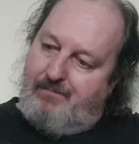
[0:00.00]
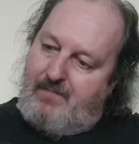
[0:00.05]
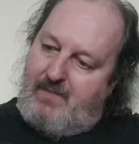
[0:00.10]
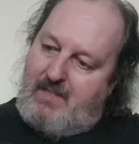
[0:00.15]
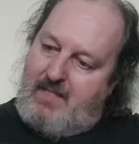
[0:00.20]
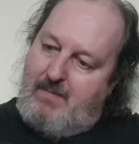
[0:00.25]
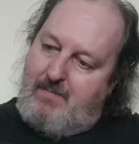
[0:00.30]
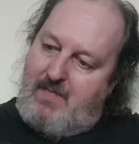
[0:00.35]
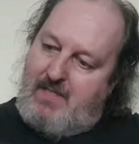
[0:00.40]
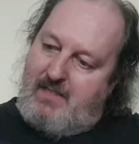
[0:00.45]

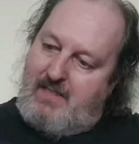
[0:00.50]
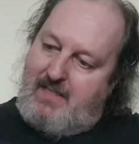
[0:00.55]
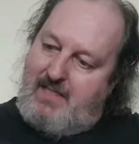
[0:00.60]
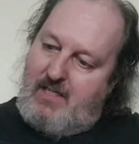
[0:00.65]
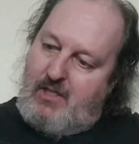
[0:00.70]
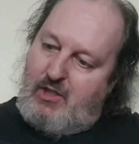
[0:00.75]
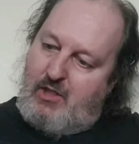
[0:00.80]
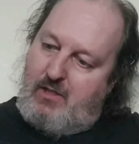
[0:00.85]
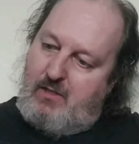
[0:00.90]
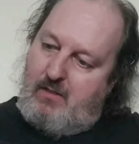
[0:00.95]
limited
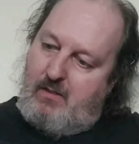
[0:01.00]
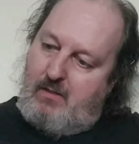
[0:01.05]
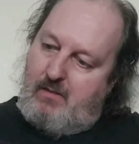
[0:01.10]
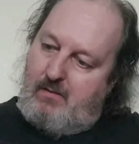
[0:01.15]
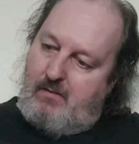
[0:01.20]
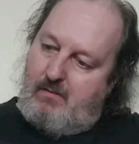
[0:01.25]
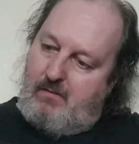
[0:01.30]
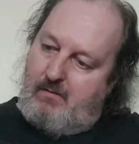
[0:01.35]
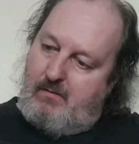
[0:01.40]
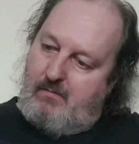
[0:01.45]
edition
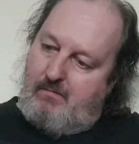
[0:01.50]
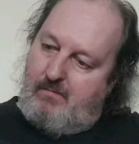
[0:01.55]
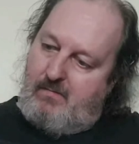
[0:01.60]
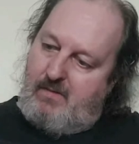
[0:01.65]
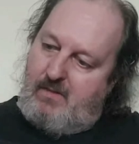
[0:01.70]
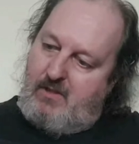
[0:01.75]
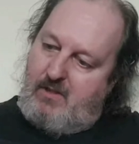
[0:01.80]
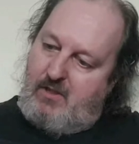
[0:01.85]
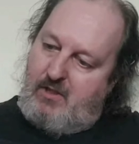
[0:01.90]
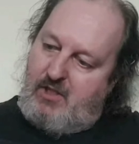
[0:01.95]

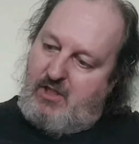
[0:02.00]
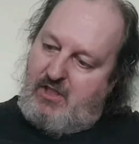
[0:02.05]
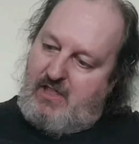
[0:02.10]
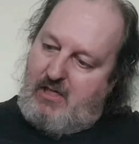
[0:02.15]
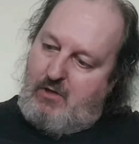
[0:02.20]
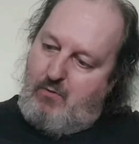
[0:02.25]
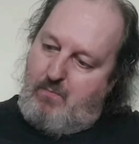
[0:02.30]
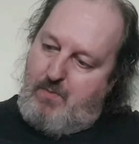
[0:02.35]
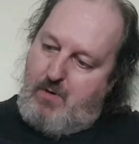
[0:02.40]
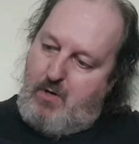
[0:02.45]

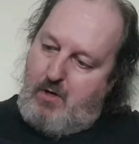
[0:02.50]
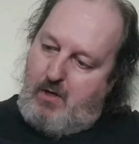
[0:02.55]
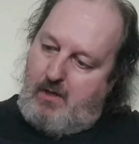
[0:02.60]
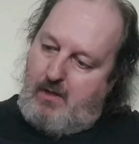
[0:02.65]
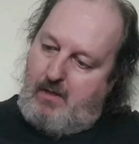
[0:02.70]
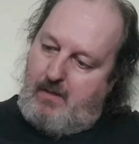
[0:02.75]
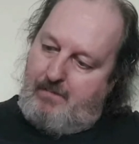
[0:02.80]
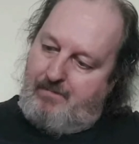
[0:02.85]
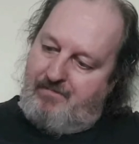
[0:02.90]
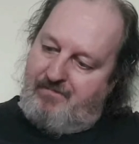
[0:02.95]

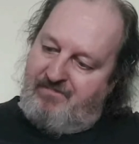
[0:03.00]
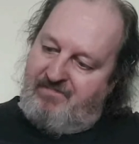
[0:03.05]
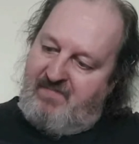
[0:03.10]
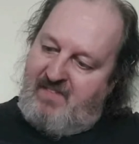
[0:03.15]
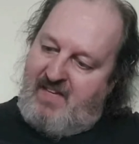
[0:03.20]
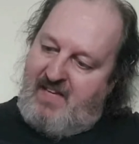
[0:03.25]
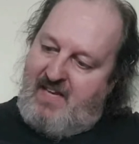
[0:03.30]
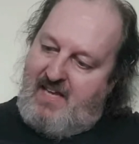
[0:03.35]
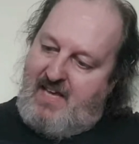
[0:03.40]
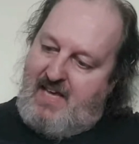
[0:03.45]
steelbook.
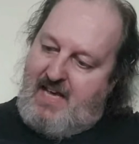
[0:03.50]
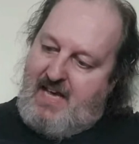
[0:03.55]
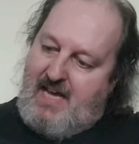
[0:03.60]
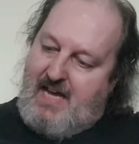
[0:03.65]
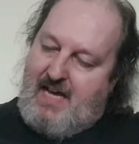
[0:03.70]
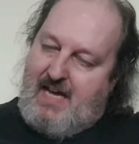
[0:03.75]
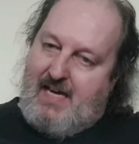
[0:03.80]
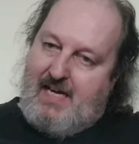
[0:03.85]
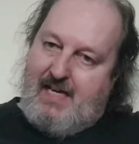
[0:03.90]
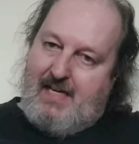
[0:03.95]

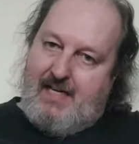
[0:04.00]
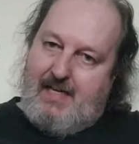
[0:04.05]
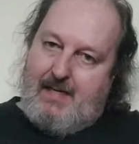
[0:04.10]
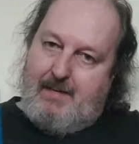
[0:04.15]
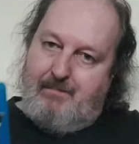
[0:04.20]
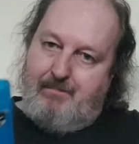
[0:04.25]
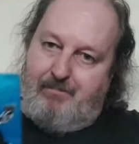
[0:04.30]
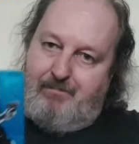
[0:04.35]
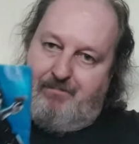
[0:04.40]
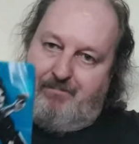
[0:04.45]

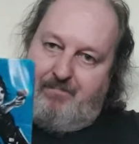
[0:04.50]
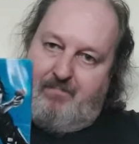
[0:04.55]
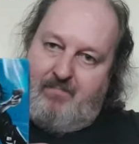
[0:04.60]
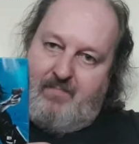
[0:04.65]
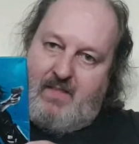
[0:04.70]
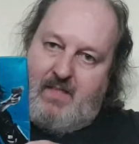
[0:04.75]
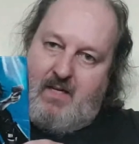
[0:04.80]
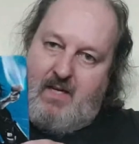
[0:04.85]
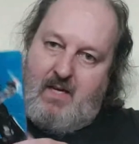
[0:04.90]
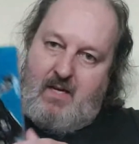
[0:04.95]
I
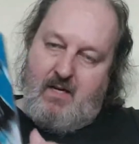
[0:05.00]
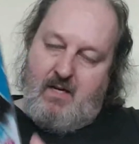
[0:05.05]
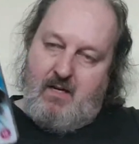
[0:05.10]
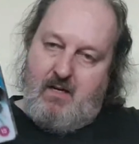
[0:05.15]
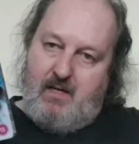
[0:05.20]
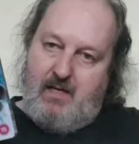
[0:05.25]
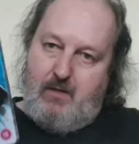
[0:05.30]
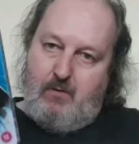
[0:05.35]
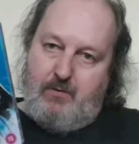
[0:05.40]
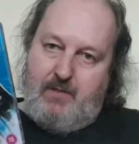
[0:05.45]

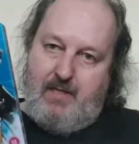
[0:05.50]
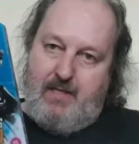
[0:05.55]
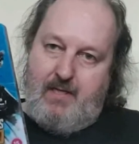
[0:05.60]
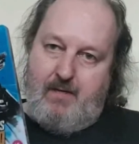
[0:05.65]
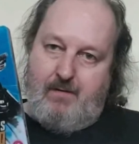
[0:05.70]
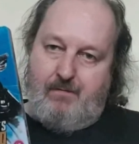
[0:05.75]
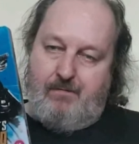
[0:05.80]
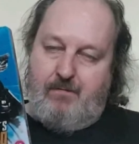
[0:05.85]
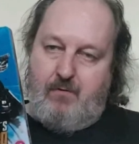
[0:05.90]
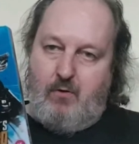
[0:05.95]
ordered
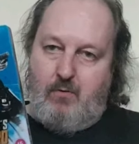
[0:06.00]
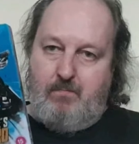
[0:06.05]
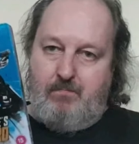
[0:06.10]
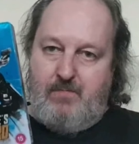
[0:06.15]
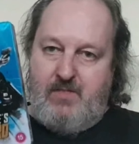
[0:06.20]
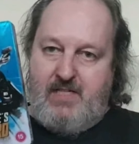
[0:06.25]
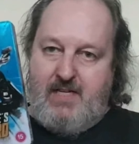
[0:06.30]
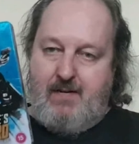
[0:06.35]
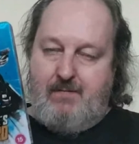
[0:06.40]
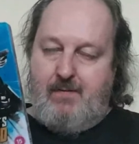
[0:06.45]
it from
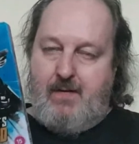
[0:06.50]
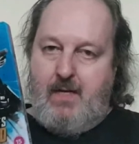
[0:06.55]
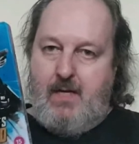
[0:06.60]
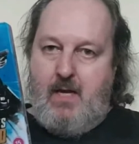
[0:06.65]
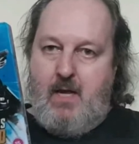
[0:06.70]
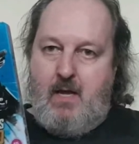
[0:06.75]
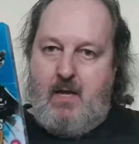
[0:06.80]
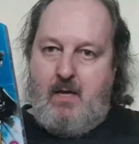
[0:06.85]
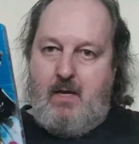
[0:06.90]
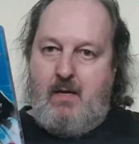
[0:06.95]

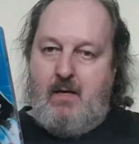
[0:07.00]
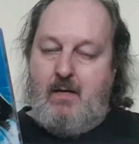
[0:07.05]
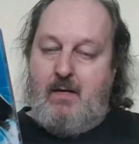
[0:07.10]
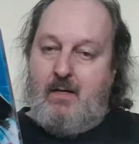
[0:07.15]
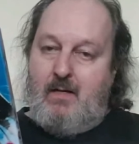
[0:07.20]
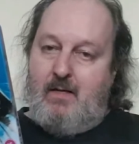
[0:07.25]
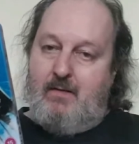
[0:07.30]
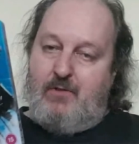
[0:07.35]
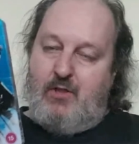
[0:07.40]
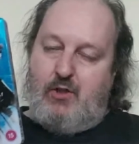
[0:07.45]
Zavvi,
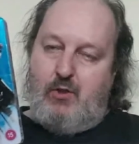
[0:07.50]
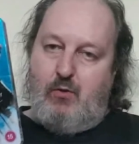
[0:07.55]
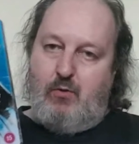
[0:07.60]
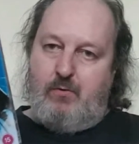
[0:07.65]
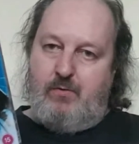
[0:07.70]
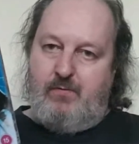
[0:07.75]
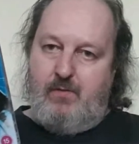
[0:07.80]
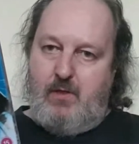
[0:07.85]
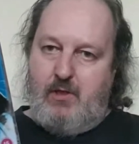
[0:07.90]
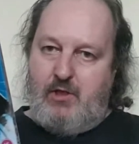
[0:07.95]
and the
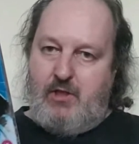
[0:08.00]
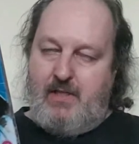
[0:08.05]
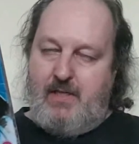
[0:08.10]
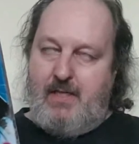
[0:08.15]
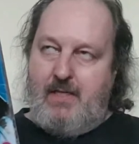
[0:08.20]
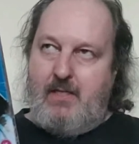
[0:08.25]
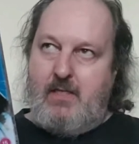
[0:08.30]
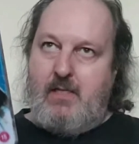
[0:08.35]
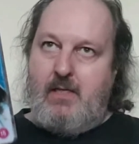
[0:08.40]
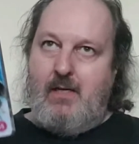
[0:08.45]
short version
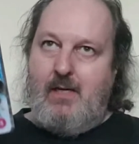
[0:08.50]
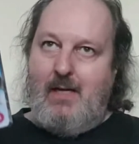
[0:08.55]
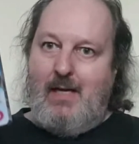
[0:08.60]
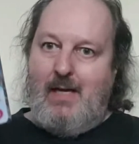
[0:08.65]
is